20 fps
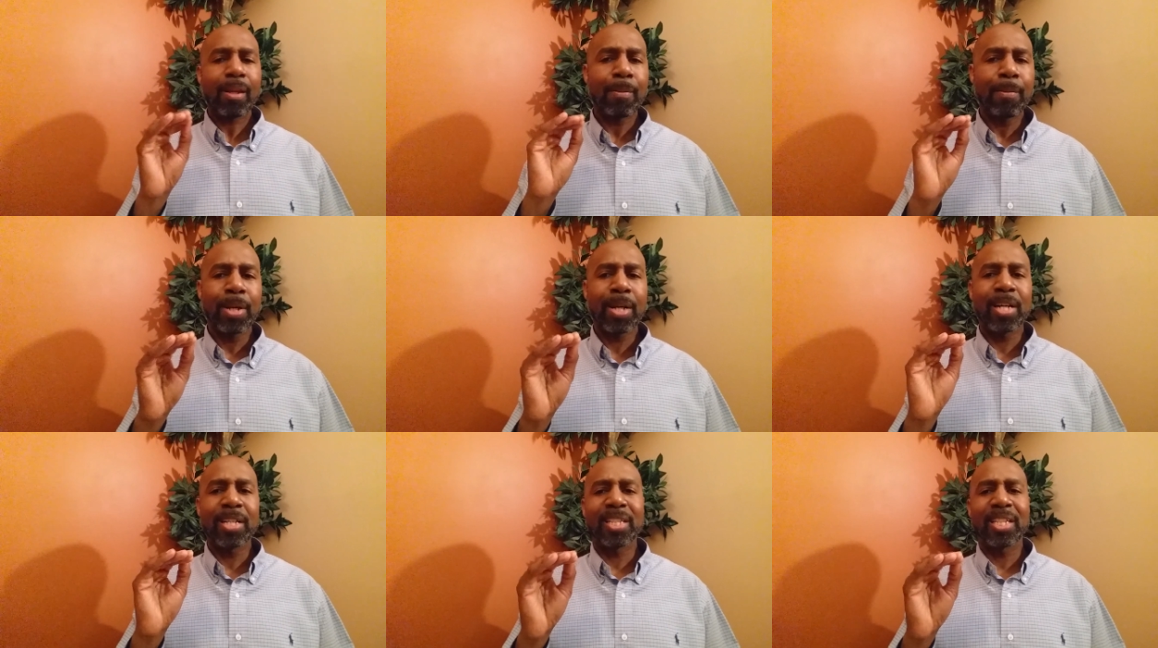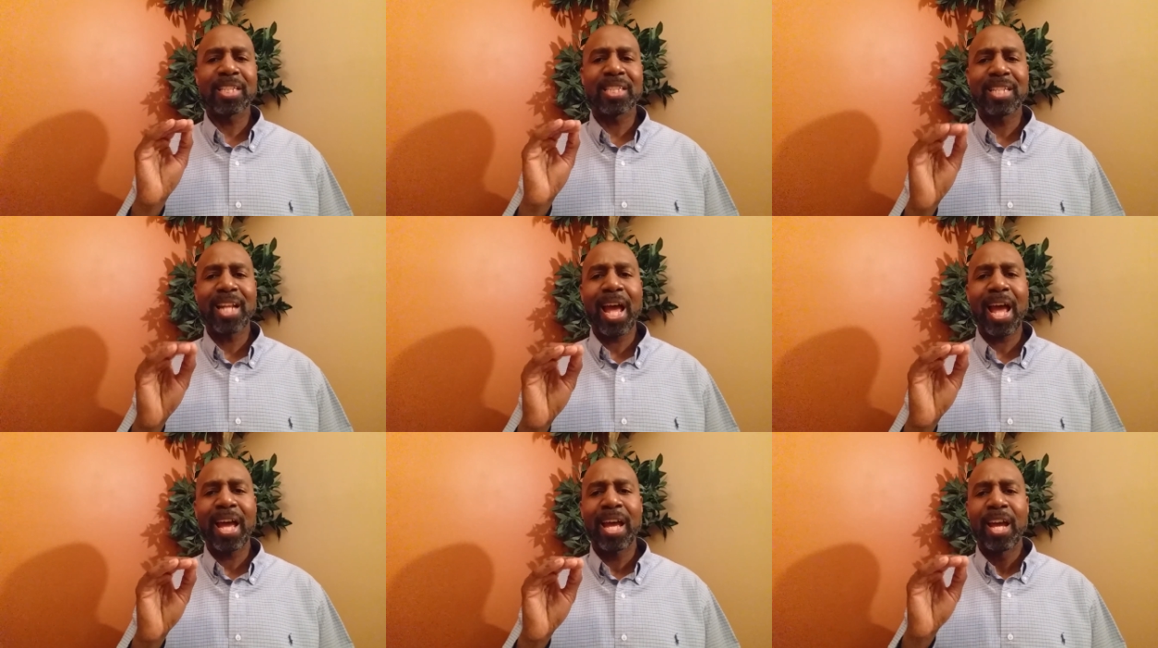because it's
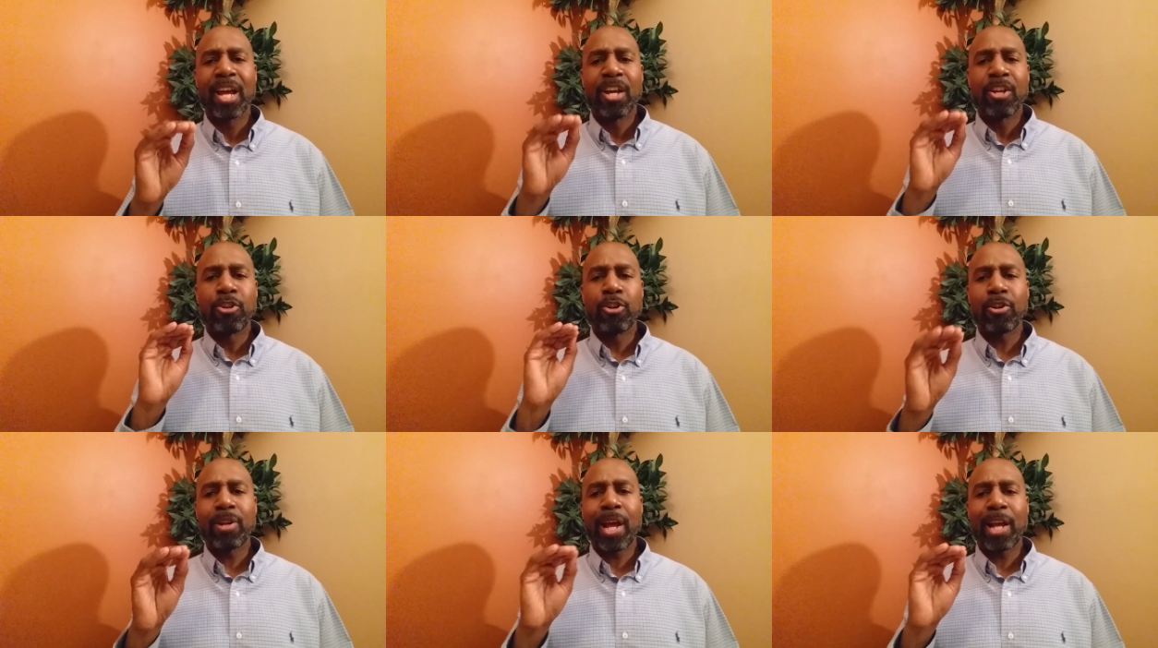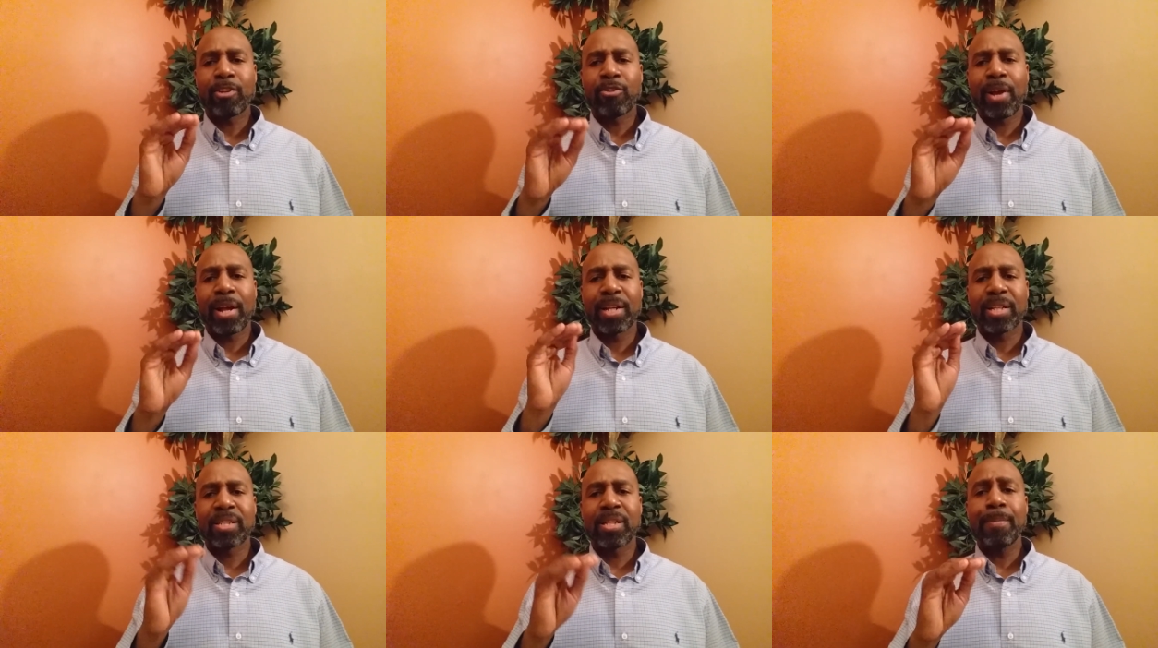not you're not
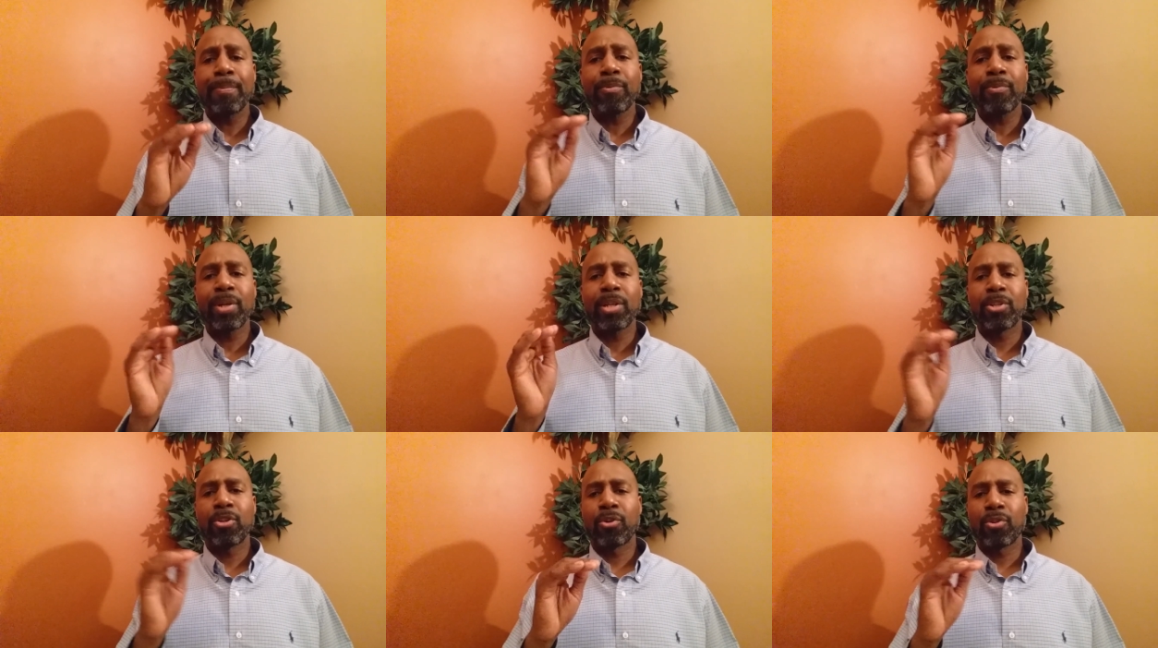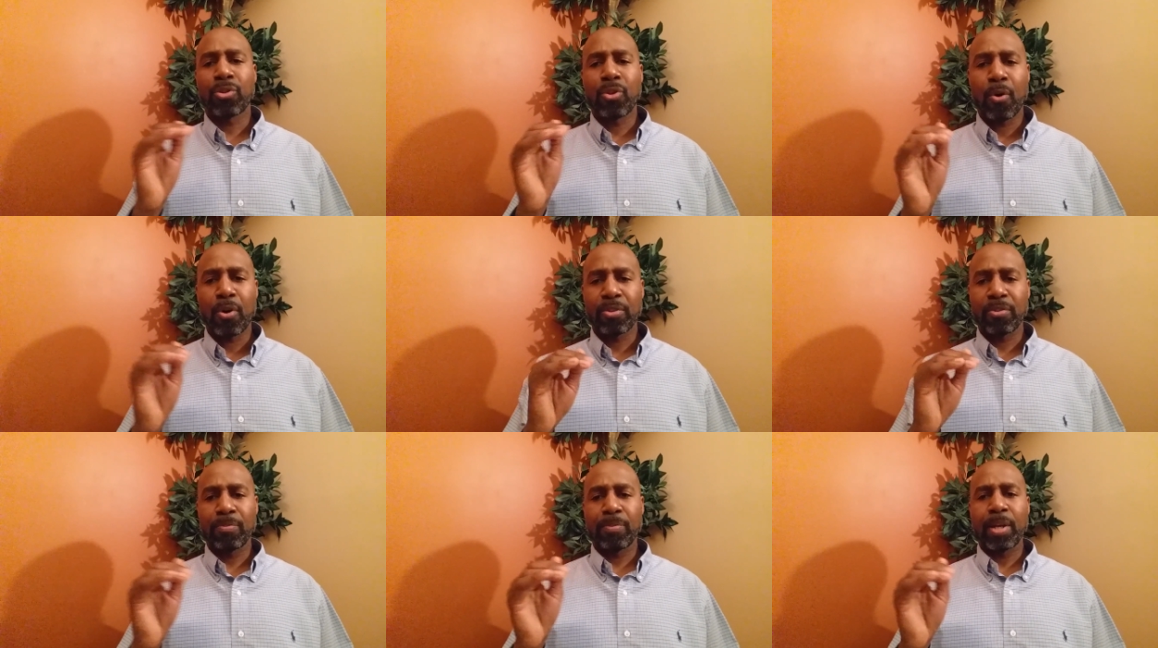trying to separate your
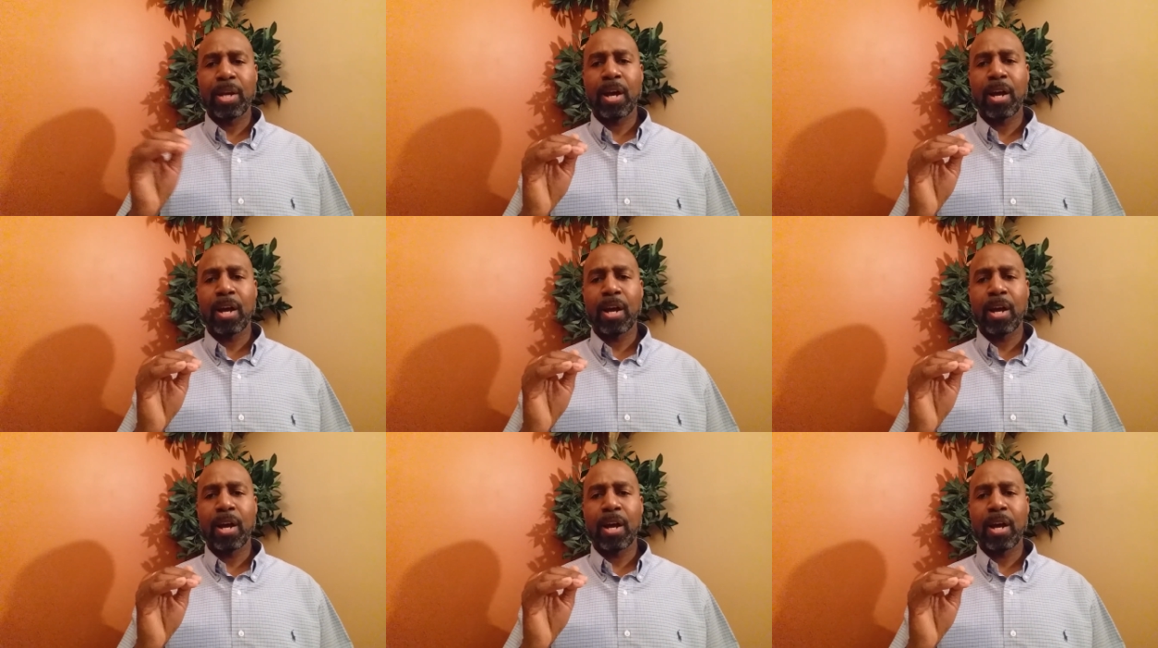thoughts from